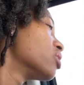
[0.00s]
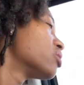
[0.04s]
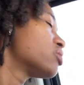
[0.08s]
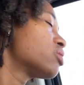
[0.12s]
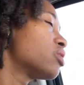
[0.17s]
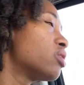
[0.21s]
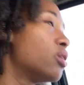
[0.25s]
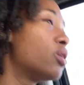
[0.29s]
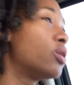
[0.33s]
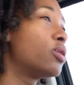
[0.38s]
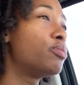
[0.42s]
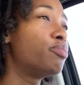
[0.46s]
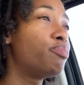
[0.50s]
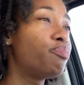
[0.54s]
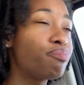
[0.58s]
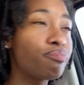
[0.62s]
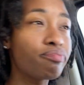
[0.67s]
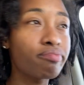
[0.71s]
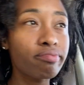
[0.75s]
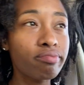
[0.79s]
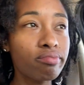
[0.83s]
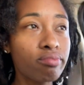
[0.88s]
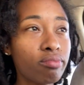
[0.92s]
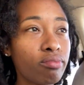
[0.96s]
So
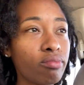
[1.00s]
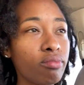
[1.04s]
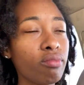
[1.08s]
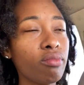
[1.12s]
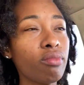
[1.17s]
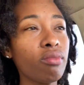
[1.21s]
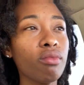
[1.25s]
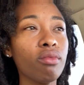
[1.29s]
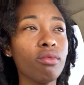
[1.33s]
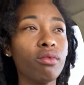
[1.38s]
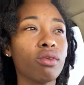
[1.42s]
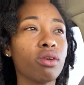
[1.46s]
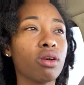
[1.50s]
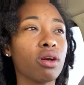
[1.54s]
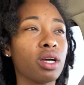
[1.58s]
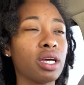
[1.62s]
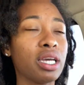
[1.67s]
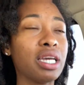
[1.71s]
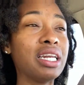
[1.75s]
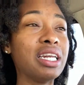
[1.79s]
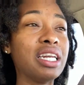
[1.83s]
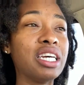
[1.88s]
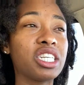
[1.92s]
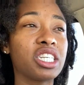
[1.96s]

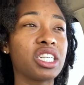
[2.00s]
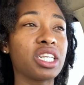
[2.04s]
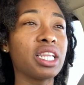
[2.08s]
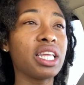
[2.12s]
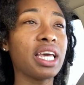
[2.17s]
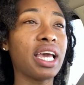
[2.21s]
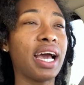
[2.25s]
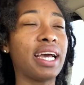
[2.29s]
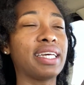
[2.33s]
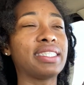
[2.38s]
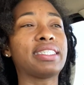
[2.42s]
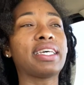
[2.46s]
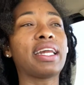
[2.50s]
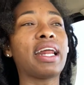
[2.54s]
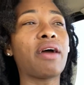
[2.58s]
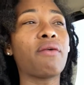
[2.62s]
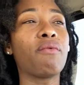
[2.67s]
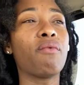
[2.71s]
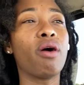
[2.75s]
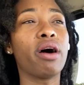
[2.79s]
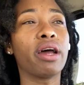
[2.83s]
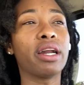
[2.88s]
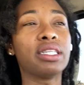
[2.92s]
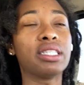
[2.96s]
initially I said I
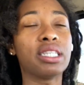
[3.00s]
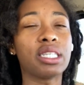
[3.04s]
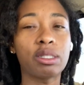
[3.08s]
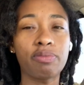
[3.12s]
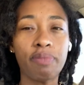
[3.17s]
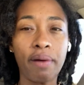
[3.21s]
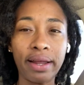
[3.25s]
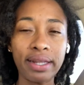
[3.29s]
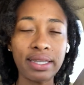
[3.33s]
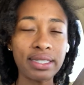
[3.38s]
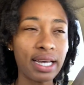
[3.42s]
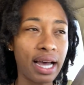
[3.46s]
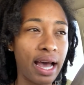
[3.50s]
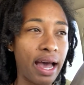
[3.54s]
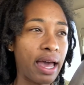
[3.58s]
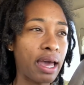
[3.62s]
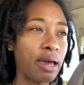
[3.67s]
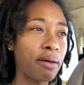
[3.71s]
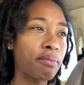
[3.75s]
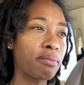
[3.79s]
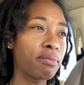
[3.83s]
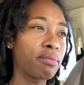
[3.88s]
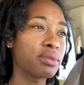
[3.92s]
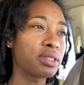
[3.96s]
wanted to spend
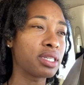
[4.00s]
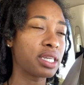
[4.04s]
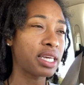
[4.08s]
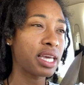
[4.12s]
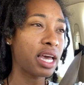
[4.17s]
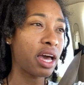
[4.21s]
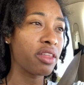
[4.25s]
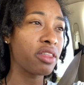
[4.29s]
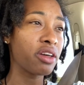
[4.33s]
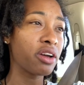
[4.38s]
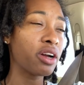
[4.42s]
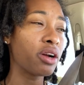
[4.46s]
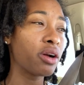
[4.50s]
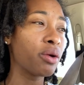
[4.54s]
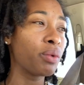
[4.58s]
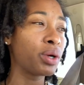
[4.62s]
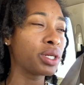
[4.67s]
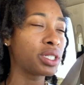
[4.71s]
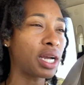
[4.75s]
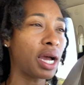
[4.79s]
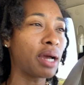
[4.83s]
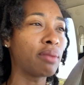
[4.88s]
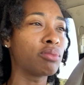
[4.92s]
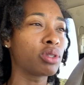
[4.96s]
time together,
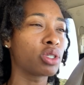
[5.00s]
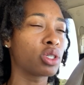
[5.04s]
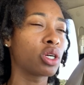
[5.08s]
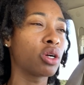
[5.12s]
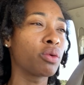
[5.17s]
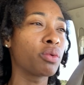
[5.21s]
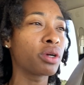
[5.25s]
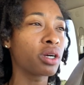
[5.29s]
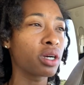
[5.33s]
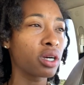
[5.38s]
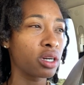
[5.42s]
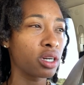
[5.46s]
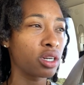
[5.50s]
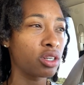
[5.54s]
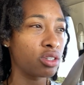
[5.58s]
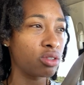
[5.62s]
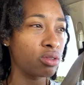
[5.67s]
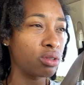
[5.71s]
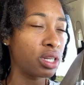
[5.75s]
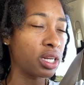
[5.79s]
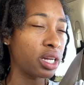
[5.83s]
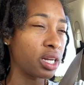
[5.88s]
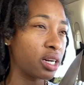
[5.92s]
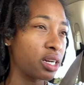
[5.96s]
which I'm sure we're gonna do
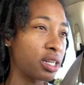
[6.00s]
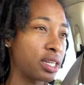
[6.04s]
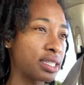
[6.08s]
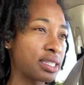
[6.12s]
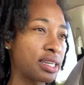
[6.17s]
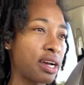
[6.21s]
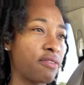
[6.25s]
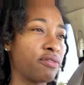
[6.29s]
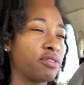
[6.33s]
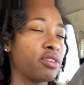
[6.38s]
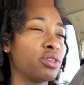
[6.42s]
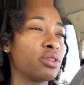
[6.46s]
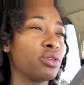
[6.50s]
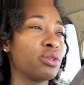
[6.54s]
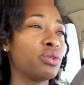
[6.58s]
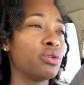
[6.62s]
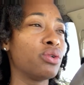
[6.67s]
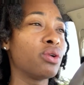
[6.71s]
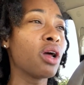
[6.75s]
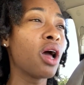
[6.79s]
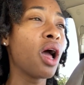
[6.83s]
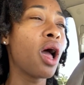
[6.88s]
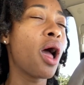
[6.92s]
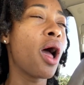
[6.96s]
later this
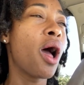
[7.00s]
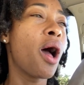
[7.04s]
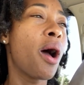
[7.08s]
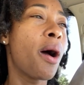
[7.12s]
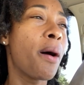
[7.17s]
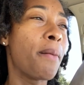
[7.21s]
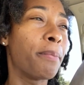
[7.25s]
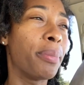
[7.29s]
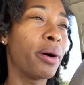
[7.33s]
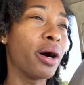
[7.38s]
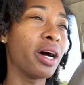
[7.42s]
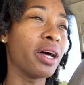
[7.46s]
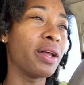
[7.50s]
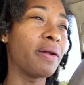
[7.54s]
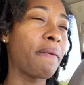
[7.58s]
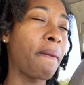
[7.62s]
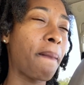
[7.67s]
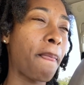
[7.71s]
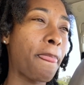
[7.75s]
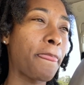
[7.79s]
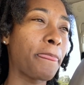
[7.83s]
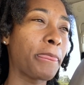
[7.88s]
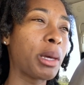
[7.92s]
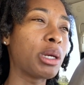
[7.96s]
afternoon, but
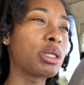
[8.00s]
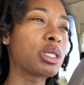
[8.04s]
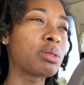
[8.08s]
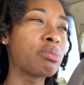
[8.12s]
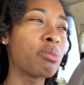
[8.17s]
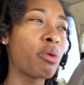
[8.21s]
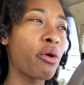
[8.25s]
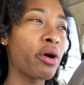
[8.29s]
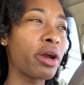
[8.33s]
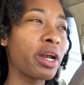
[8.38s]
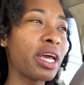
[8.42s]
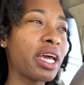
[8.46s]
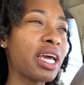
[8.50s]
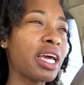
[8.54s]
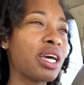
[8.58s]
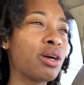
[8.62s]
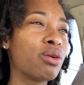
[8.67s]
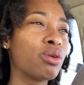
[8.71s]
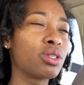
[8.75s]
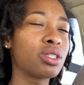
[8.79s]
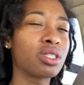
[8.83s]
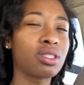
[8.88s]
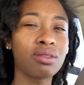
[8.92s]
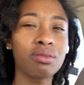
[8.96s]
this morning it
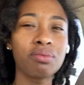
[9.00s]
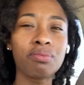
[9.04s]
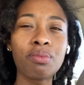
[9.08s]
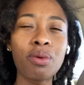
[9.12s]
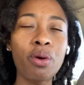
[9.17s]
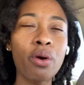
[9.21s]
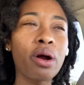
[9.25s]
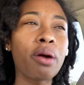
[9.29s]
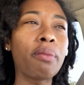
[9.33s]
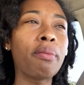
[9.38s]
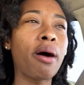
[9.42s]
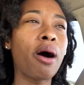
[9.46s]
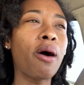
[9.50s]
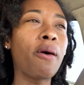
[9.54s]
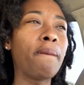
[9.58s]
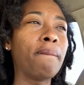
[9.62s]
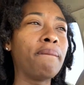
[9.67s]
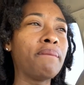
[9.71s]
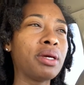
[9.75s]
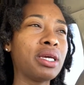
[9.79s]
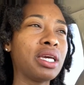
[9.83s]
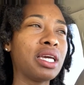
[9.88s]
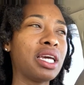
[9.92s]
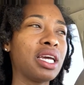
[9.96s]
was more about
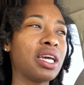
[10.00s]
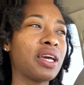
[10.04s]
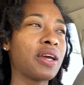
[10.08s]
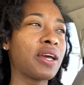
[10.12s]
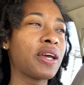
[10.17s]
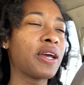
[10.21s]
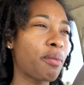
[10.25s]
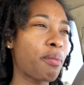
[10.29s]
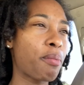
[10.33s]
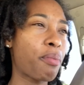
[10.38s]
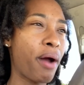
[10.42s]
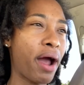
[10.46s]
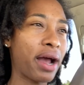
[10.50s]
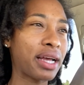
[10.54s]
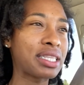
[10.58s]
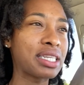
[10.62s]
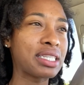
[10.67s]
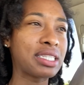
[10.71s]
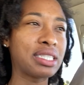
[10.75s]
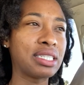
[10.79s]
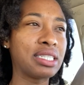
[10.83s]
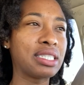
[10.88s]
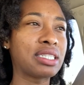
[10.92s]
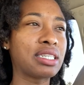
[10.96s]
me practicing